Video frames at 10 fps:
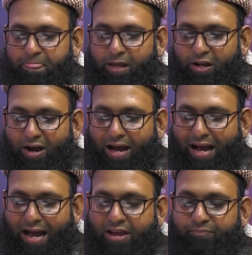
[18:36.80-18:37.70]
You know, I,
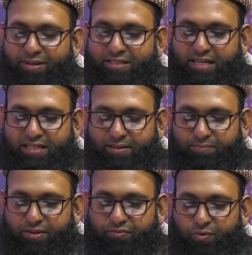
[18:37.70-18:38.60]
I have been saying
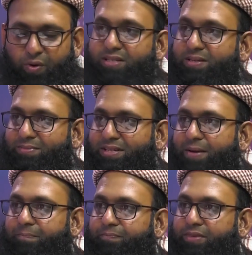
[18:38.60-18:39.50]
something for quite some
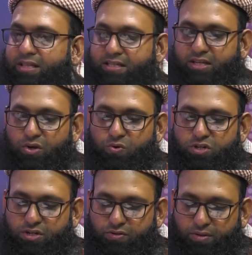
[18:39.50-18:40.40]
time that the
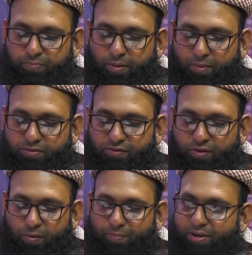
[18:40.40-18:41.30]
solution to the problems of
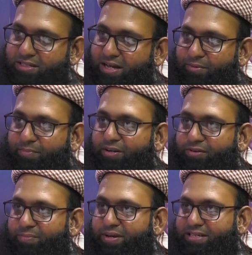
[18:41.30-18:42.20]
the Ummah is coming back
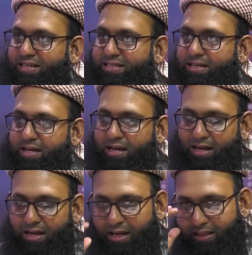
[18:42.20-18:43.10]
to the basics.
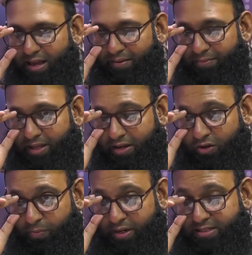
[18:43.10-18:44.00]
There, there are
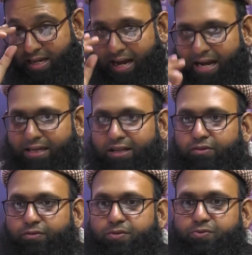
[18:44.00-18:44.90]
numerous hadith
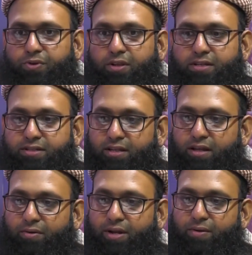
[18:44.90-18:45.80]
of Rasulullah
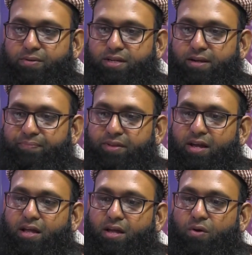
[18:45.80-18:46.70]
sallallahu alayhi
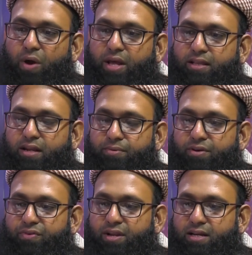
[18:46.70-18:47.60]
when the Nabi
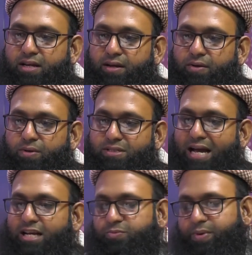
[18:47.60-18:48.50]
of Allah was
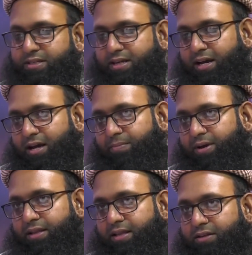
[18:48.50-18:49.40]
asked by
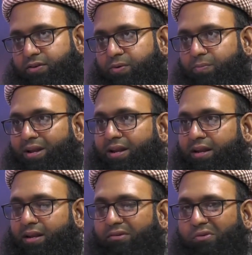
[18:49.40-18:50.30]
Sahaba that, you know, man,
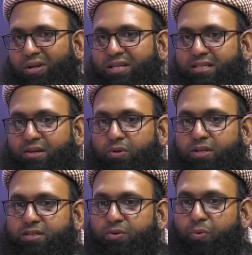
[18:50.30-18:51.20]
you know, what is the what
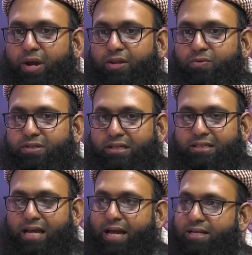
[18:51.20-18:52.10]
is the way to
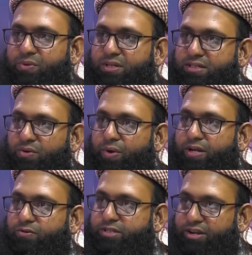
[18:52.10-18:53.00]
success? What is the way
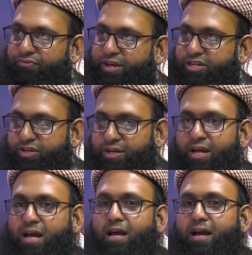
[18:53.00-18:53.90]
to salvation?
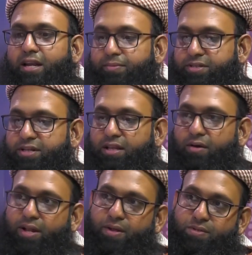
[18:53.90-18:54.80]
And Nabi
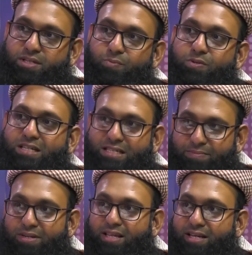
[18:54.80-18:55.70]
Sallallahu Alaihi Wasallam would say
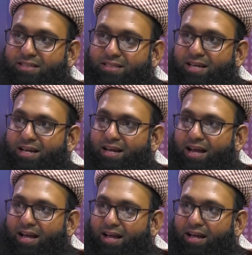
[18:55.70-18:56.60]
similar things.
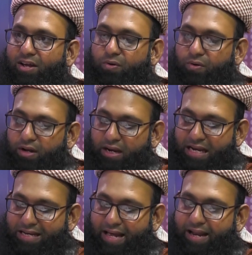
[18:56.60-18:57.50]
Uh, you know,
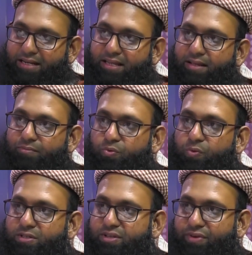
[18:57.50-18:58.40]
redirecting them
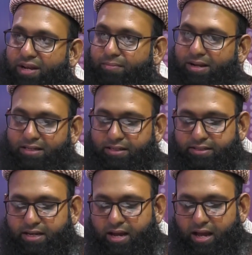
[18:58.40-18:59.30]
towards the
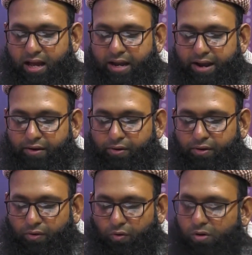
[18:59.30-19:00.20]
fundamentals. Now,
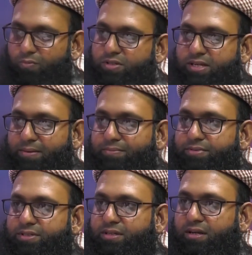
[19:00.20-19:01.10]
all
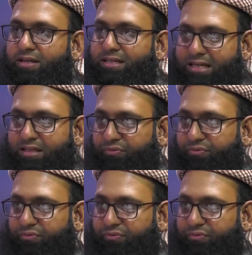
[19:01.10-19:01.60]
Muslims tick the